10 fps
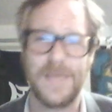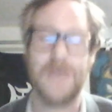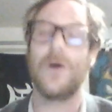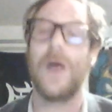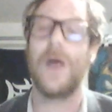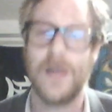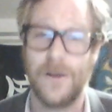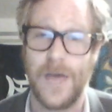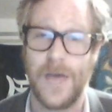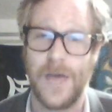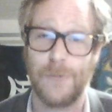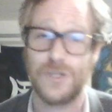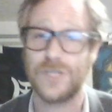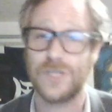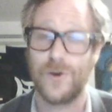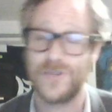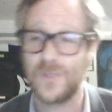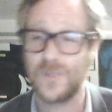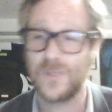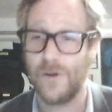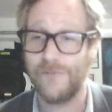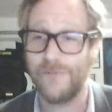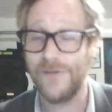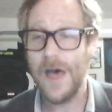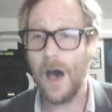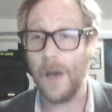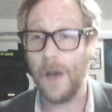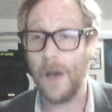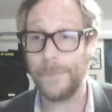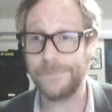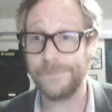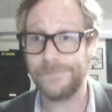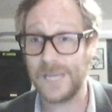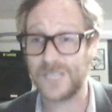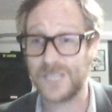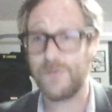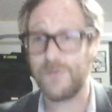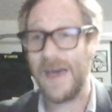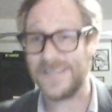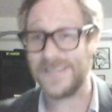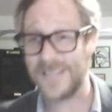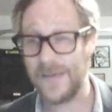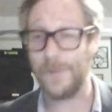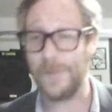Indo-Aryan languages were sort of expressed.